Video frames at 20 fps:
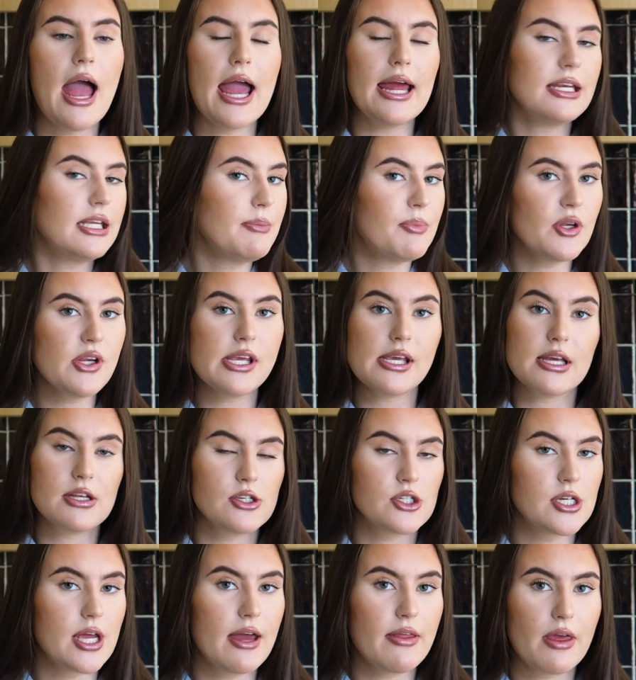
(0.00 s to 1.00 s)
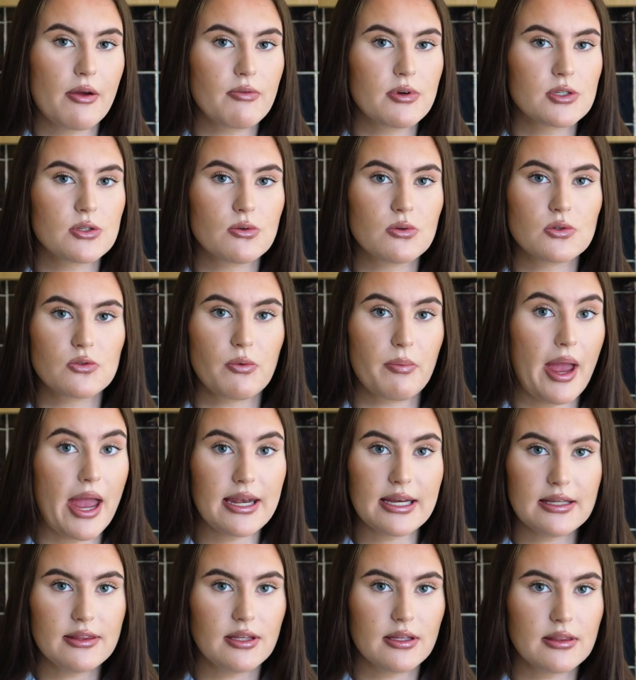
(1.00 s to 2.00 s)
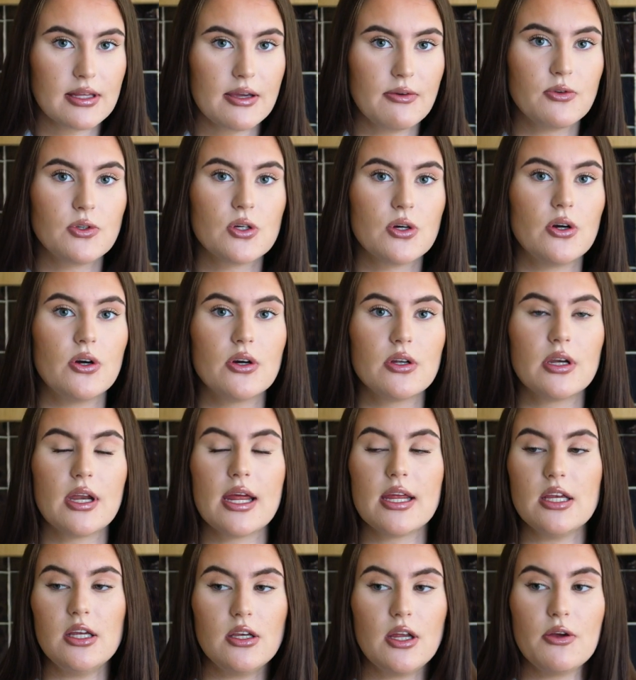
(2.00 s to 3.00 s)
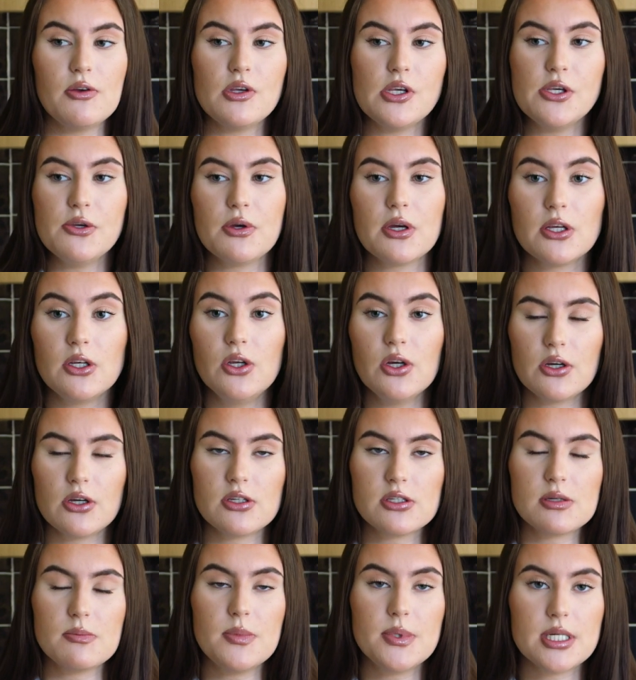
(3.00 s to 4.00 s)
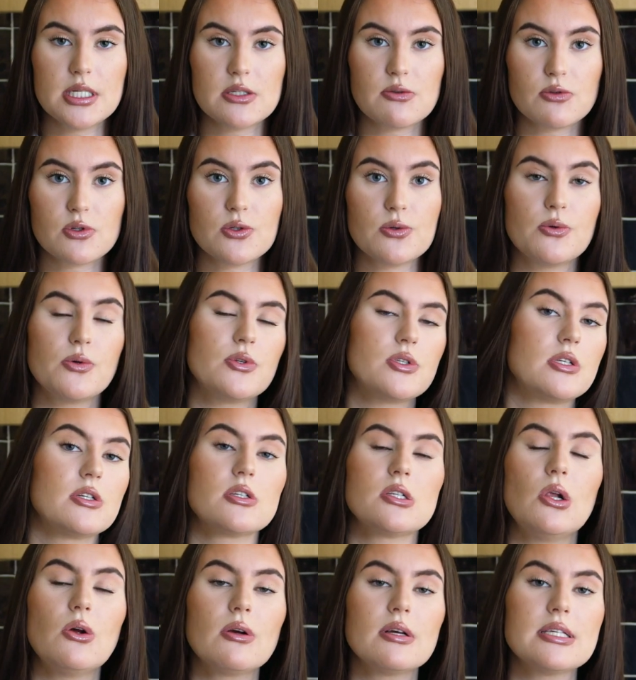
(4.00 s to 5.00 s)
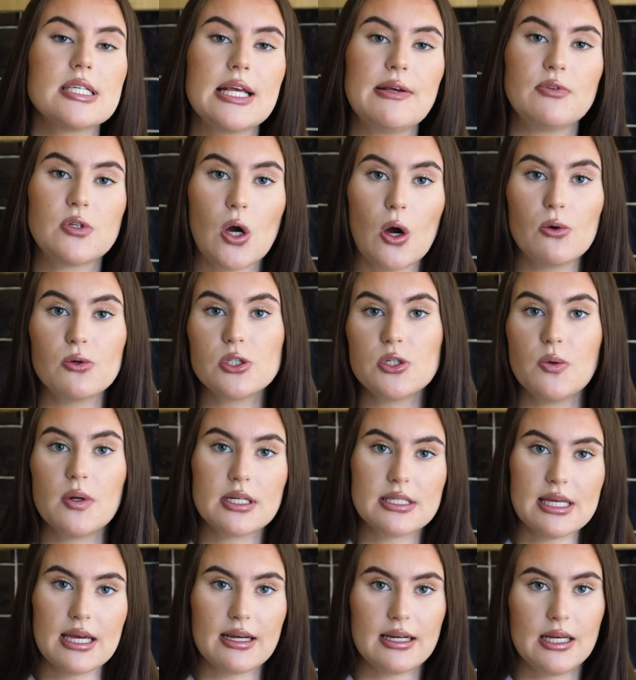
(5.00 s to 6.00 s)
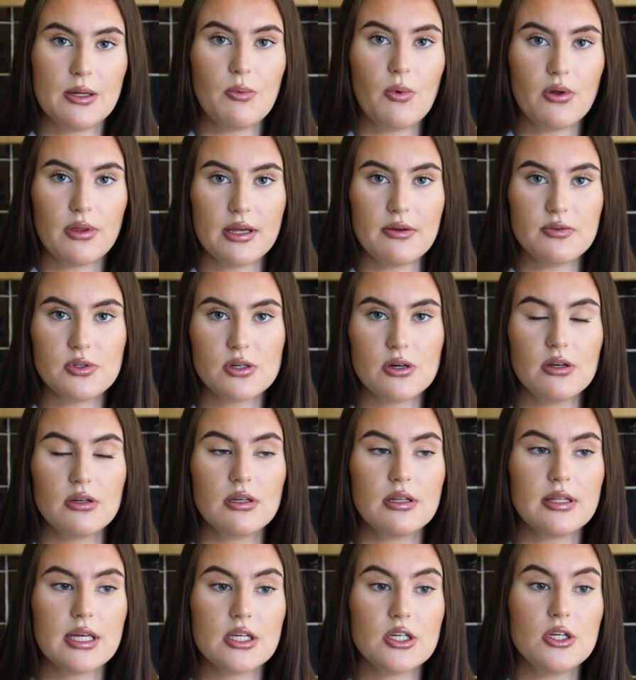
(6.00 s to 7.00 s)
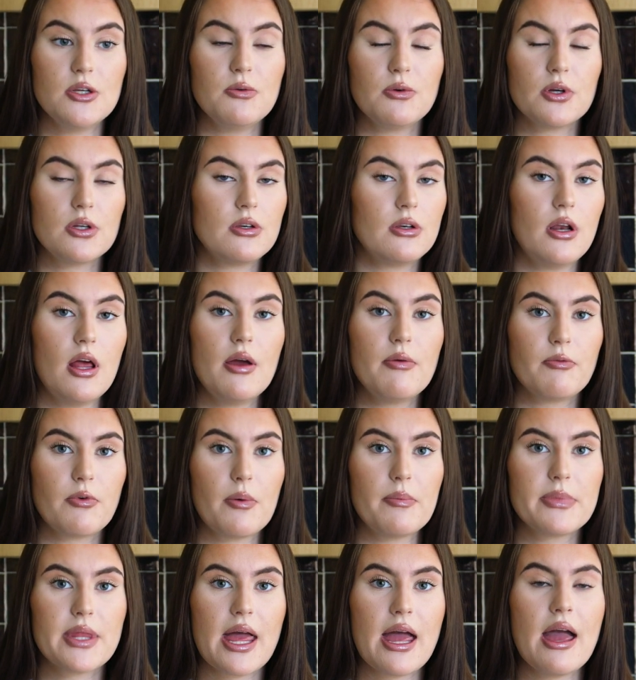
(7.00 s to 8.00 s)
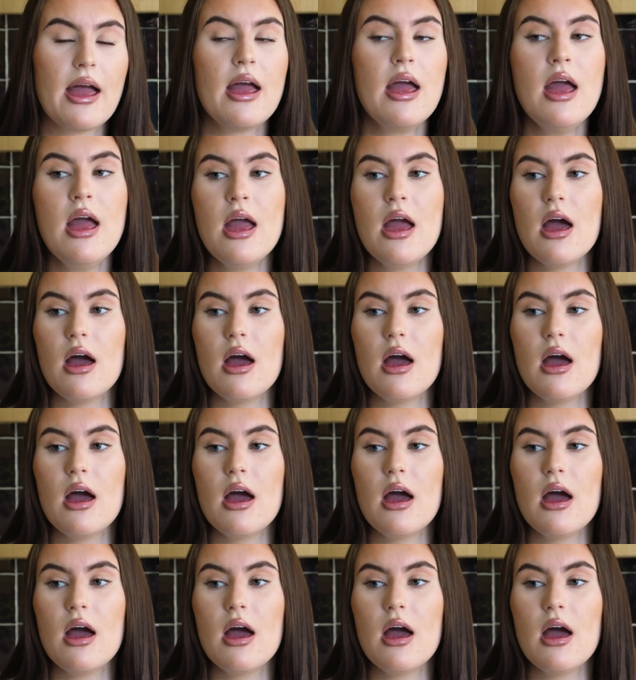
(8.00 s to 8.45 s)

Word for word: Anybody can share their results from anything they've done. You know, you can look at somebody's results, and as long as they've told you exactly what they've done, then you can learn from that.